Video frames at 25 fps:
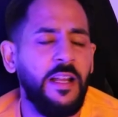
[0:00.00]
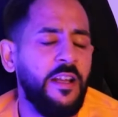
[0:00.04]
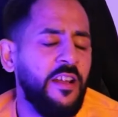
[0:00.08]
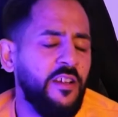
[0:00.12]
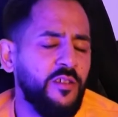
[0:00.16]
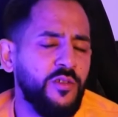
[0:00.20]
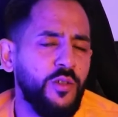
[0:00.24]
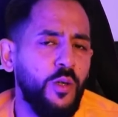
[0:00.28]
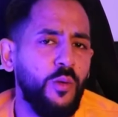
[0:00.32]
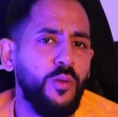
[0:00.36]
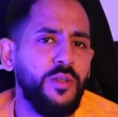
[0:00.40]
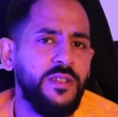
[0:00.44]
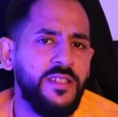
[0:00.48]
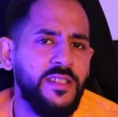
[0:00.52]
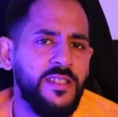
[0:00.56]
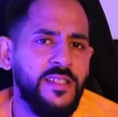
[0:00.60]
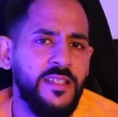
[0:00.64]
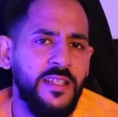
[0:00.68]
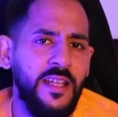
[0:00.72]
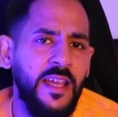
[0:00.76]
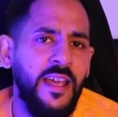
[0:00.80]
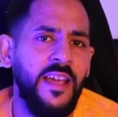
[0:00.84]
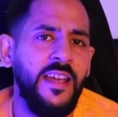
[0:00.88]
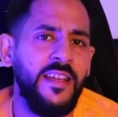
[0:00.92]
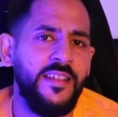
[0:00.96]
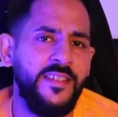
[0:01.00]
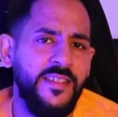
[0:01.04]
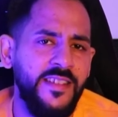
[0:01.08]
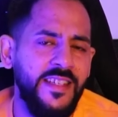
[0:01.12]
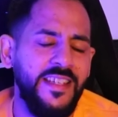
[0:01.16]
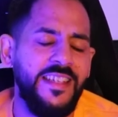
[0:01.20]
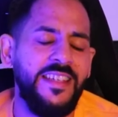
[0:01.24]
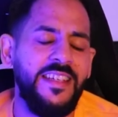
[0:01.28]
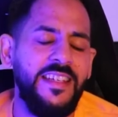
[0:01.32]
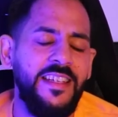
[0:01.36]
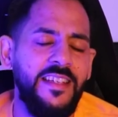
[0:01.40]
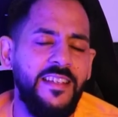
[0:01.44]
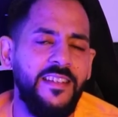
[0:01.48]
And I was always scared
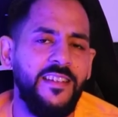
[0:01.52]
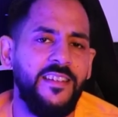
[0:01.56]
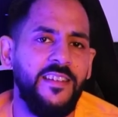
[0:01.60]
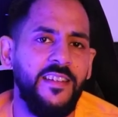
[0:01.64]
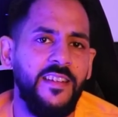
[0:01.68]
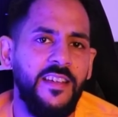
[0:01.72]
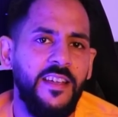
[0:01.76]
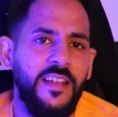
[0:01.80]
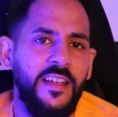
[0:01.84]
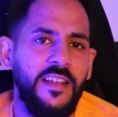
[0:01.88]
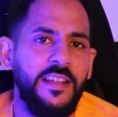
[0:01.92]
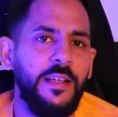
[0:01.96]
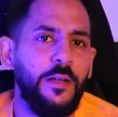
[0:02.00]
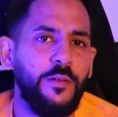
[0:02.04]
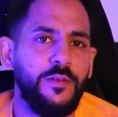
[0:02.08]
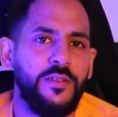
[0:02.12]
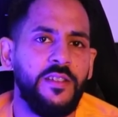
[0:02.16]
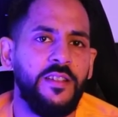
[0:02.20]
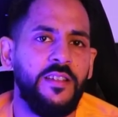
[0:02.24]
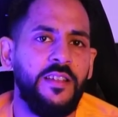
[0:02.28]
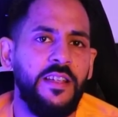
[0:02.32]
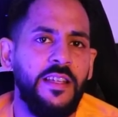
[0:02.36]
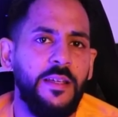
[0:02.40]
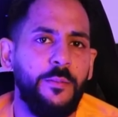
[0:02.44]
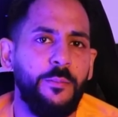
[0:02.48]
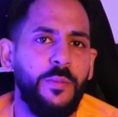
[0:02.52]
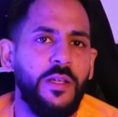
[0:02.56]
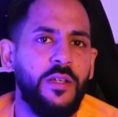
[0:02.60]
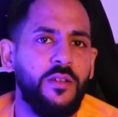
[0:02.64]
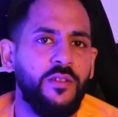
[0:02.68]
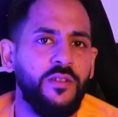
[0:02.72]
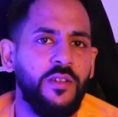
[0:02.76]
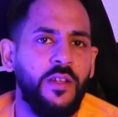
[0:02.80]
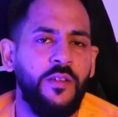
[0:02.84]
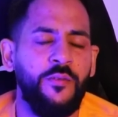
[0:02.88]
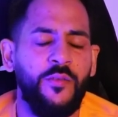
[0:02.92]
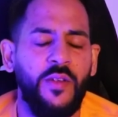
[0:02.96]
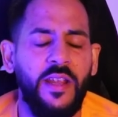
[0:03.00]
to eat. That was a thing
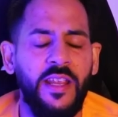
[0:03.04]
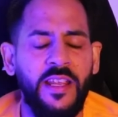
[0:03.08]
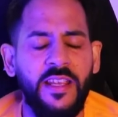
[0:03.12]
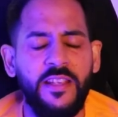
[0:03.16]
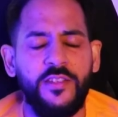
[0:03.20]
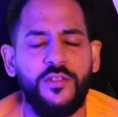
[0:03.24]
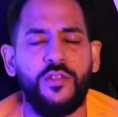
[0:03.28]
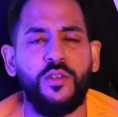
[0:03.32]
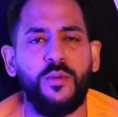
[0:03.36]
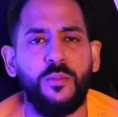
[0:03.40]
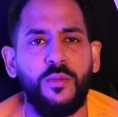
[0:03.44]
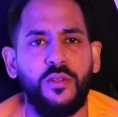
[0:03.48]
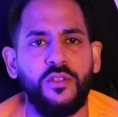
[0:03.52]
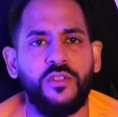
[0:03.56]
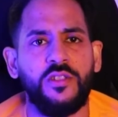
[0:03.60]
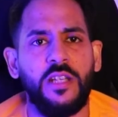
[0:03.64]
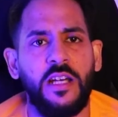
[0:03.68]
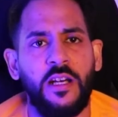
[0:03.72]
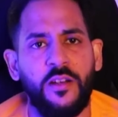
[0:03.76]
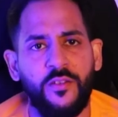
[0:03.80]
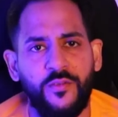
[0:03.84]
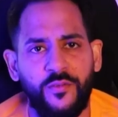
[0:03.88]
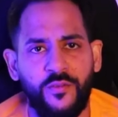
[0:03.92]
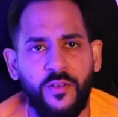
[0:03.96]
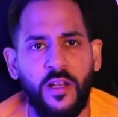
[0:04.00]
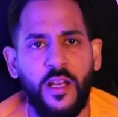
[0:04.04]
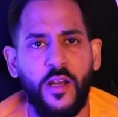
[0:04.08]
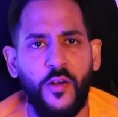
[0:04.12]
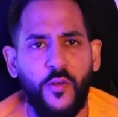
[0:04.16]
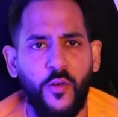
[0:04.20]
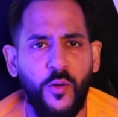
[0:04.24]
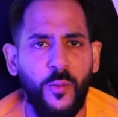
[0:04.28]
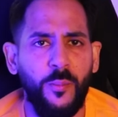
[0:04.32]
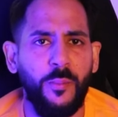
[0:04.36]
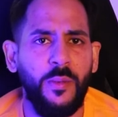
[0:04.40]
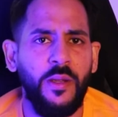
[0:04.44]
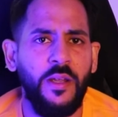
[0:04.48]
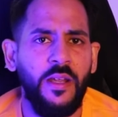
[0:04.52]
because if I ate too much, I'd flare
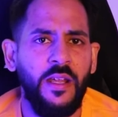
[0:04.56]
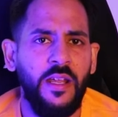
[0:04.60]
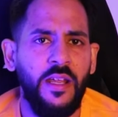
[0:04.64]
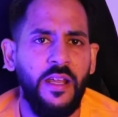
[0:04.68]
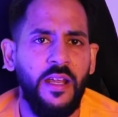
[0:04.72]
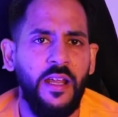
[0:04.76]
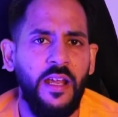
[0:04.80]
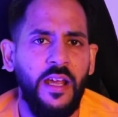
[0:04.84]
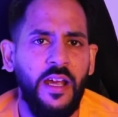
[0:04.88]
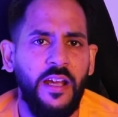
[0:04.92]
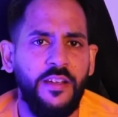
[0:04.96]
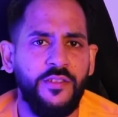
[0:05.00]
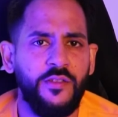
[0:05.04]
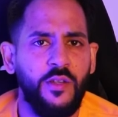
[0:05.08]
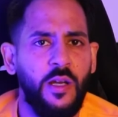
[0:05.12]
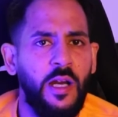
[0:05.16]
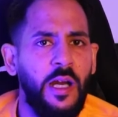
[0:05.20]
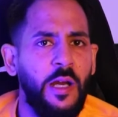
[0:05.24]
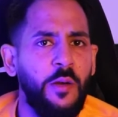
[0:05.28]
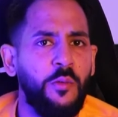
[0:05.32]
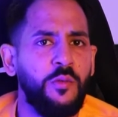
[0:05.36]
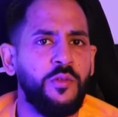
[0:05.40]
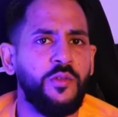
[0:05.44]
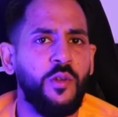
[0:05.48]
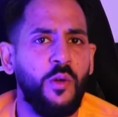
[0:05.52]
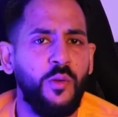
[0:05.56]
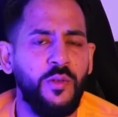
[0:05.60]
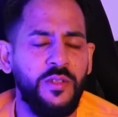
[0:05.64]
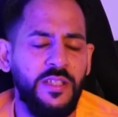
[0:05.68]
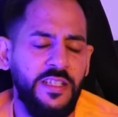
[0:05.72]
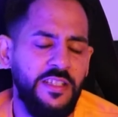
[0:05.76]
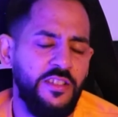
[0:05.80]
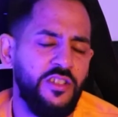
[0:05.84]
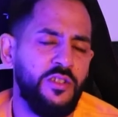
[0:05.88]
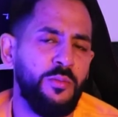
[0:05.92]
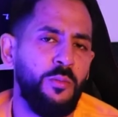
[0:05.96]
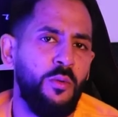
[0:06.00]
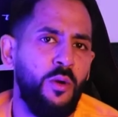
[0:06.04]
up. So I was always
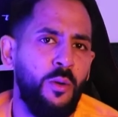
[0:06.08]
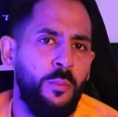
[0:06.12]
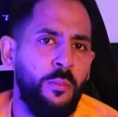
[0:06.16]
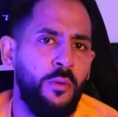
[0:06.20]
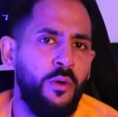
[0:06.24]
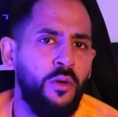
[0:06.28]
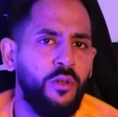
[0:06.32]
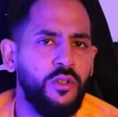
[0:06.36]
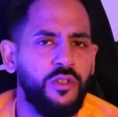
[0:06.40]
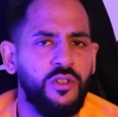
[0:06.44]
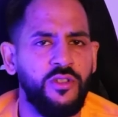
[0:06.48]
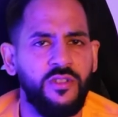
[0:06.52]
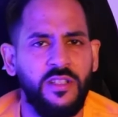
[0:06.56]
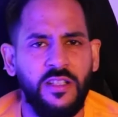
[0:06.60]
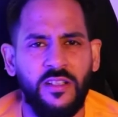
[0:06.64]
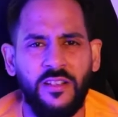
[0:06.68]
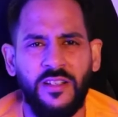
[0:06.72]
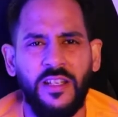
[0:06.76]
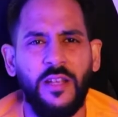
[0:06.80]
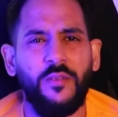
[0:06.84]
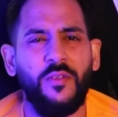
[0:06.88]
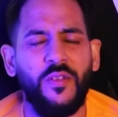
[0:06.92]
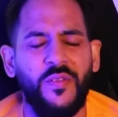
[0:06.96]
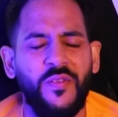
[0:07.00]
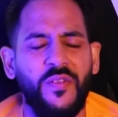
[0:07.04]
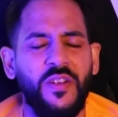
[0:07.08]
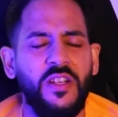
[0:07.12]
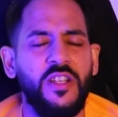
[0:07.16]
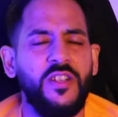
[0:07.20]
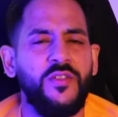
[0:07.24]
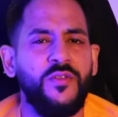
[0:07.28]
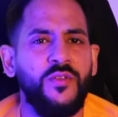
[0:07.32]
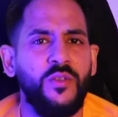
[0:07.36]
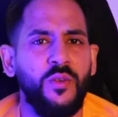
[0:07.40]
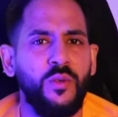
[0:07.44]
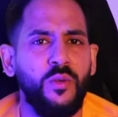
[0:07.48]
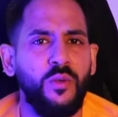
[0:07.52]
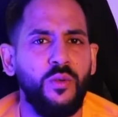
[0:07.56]
eating small portions. I could never finish
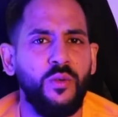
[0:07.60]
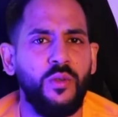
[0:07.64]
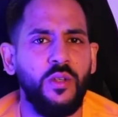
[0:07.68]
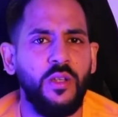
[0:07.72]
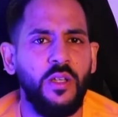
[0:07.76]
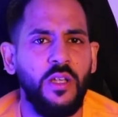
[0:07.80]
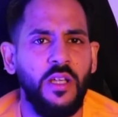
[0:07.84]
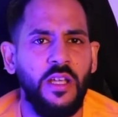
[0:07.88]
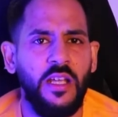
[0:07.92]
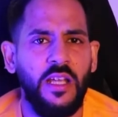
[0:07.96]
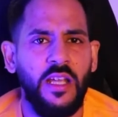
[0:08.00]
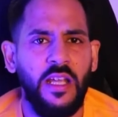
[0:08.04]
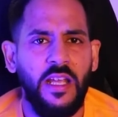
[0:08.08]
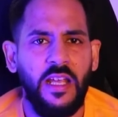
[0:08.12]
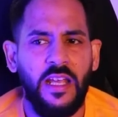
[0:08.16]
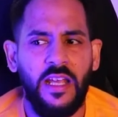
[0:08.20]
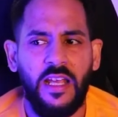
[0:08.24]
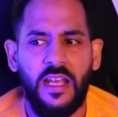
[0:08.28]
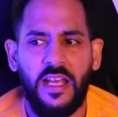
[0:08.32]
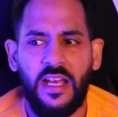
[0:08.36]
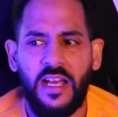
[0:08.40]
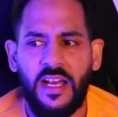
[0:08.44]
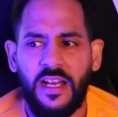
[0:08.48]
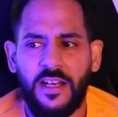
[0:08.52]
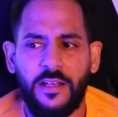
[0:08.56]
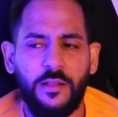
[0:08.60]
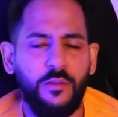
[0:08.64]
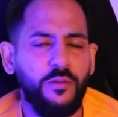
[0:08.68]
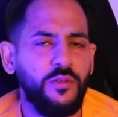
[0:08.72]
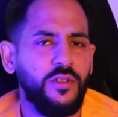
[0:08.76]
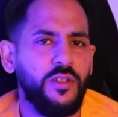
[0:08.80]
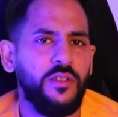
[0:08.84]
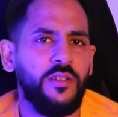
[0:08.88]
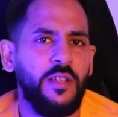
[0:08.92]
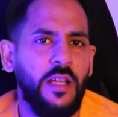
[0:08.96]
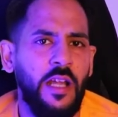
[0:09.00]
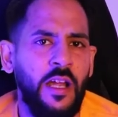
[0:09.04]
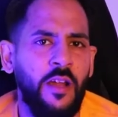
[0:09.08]
food. And it was
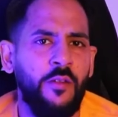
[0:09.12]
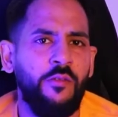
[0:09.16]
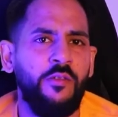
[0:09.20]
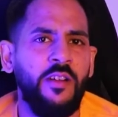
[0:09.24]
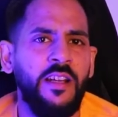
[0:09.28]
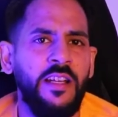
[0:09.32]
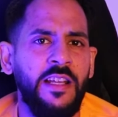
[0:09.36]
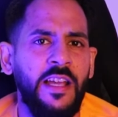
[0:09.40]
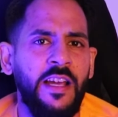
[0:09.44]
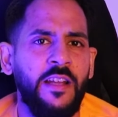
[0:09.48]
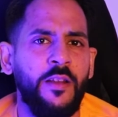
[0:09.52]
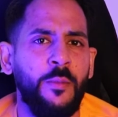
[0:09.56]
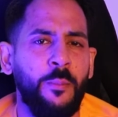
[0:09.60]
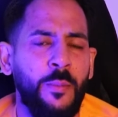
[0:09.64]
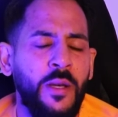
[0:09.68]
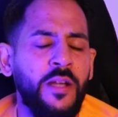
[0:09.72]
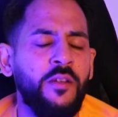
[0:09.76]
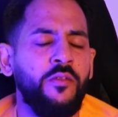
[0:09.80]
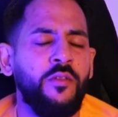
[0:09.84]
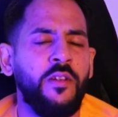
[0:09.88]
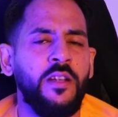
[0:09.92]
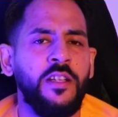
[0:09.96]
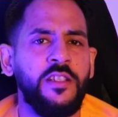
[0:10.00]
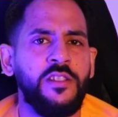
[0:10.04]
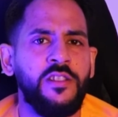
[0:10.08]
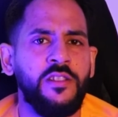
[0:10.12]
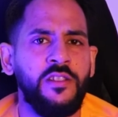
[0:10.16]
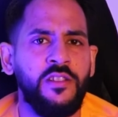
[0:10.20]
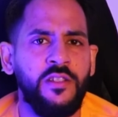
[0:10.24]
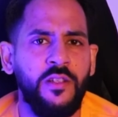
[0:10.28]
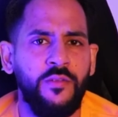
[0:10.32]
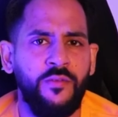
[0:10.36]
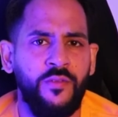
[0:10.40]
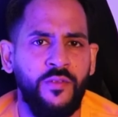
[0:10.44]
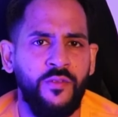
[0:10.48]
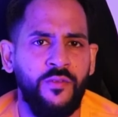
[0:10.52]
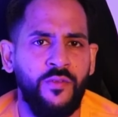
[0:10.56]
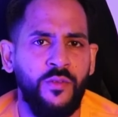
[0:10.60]
just, I really had a bad
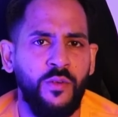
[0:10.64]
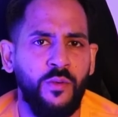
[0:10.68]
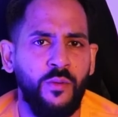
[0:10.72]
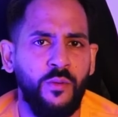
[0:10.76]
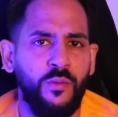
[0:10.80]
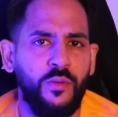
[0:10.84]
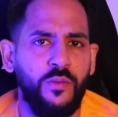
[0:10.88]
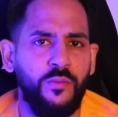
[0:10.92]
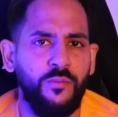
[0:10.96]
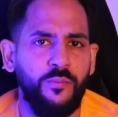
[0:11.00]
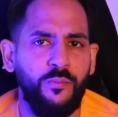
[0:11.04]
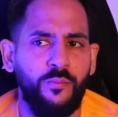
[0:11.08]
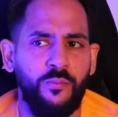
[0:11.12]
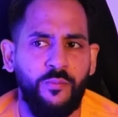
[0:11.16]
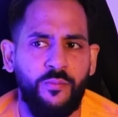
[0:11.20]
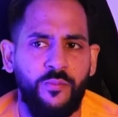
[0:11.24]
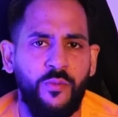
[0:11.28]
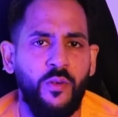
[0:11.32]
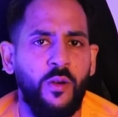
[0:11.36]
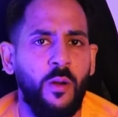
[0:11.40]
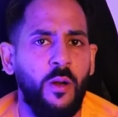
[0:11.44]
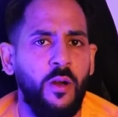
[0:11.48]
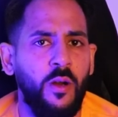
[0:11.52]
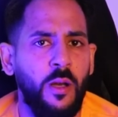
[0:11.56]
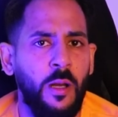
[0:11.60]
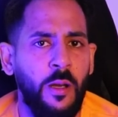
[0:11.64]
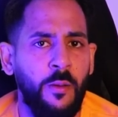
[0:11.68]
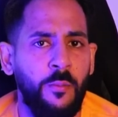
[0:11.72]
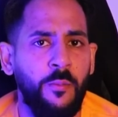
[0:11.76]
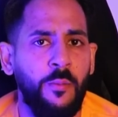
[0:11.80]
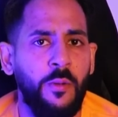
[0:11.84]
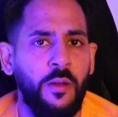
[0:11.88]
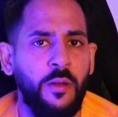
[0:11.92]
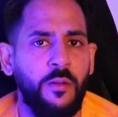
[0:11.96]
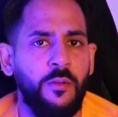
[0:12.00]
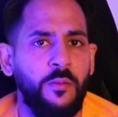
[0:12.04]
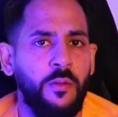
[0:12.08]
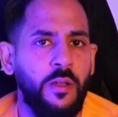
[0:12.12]
relationship for food for a,
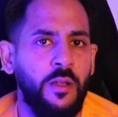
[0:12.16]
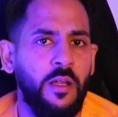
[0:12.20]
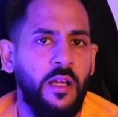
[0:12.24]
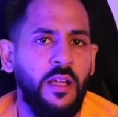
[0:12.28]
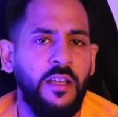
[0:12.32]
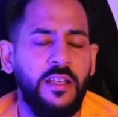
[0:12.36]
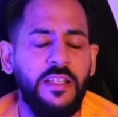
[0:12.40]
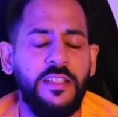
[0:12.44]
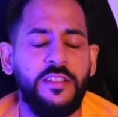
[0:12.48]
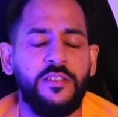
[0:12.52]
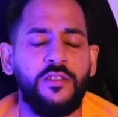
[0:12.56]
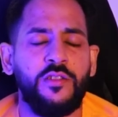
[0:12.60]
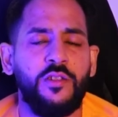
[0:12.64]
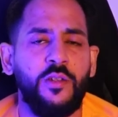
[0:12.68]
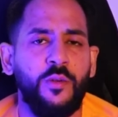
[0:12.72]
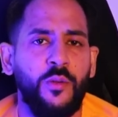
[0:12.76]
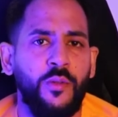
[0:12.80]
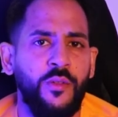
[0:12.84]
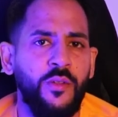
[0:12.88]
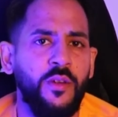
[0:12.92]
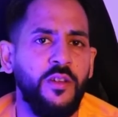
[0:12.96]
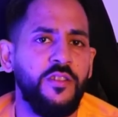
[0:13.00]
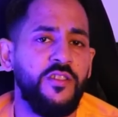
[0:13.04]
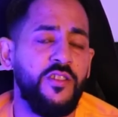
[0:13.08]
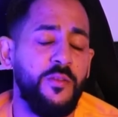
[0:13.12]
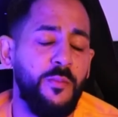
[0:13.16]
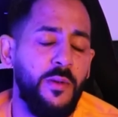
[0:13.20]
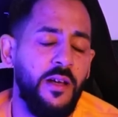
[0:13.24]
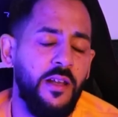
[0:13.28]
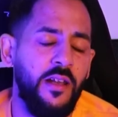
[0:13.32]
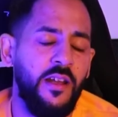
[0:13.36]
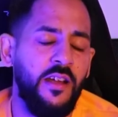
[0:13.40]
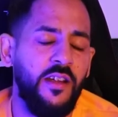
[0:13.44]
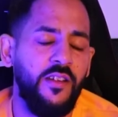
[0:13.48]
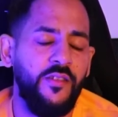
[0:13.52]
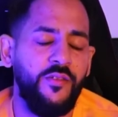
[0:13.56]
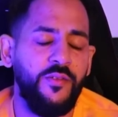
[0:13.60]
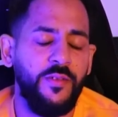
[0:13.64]
at least two thirds of my
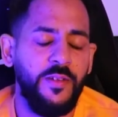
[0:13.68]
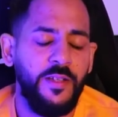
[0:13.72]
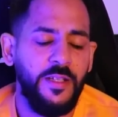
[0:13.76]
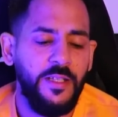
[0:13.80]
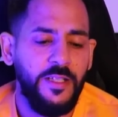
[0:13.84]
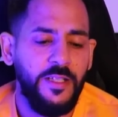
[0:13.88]
life.